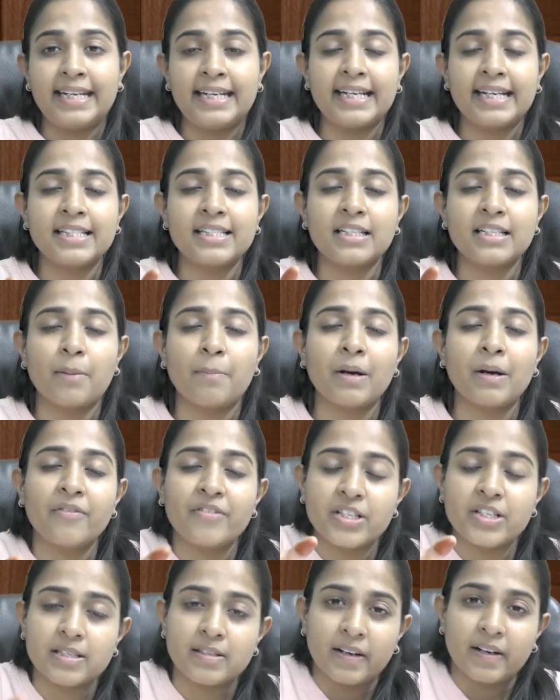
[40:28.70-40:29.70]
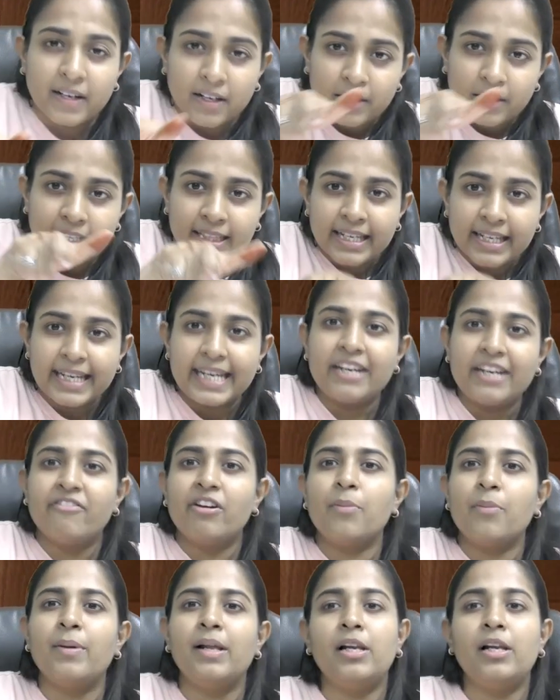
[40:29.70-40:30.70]
number which is written in the e-way
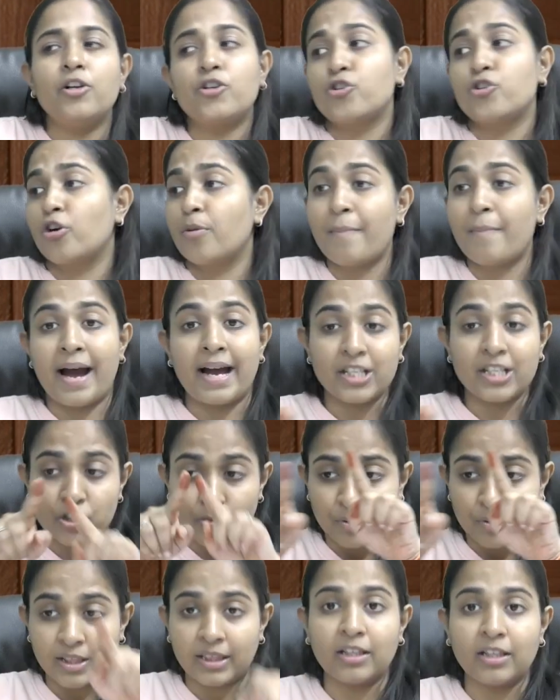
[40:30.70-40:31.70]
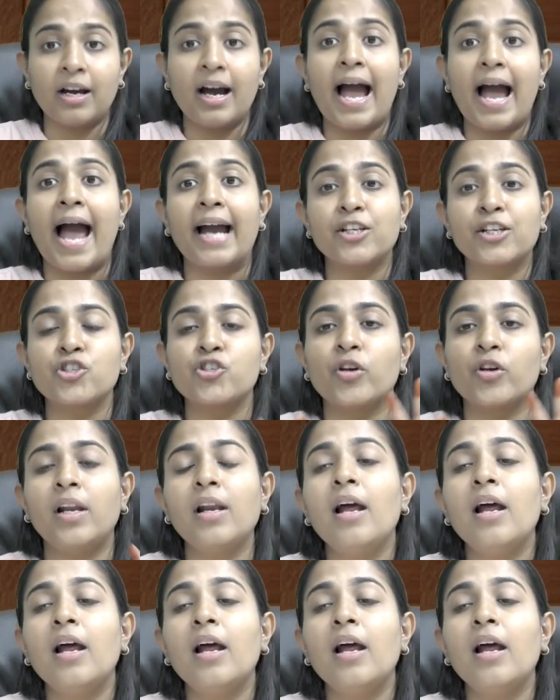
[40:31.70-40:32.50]
bill should match with the actual